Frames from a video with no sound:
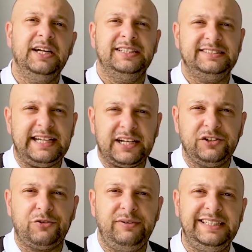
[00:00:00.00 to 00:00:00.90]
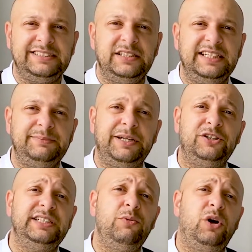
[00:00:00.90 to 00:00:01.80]
Second reason is
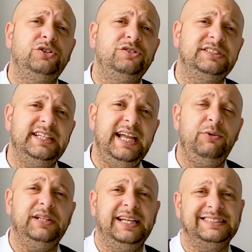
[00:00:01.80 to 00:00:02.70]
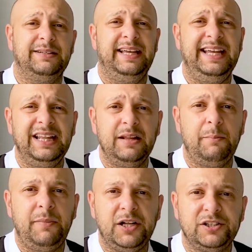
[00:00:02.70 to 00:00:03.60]
because he wants to stay with his ill
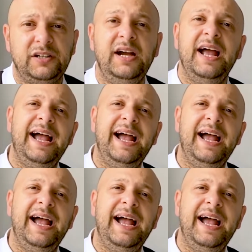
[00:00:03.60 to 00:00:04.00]
mother.